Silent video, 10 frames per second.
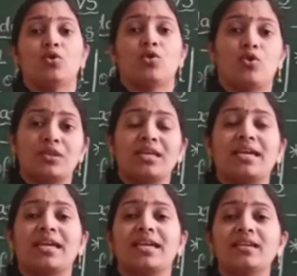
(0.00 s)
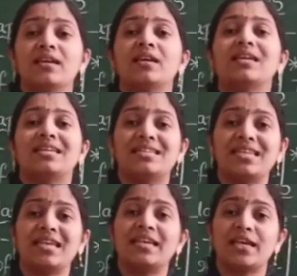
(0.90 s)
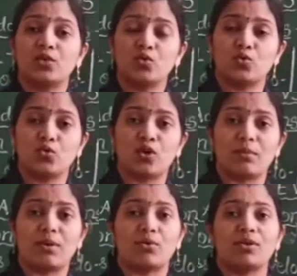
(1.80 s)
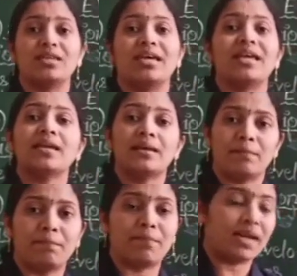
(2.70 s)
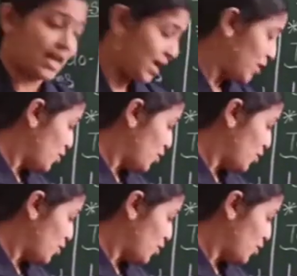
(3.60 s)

or they can easily get to know about their prey.